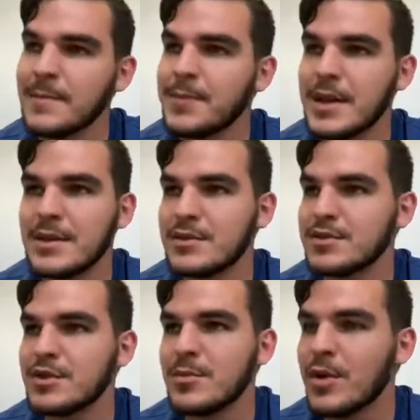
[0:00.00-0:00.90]
and there's
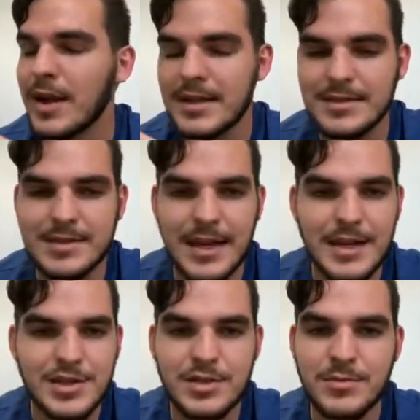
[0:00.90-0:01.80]
no more
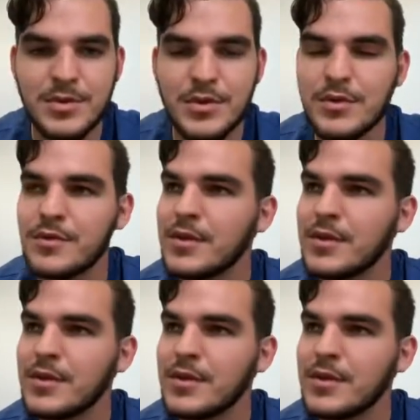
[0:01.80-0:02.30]
hesitation move.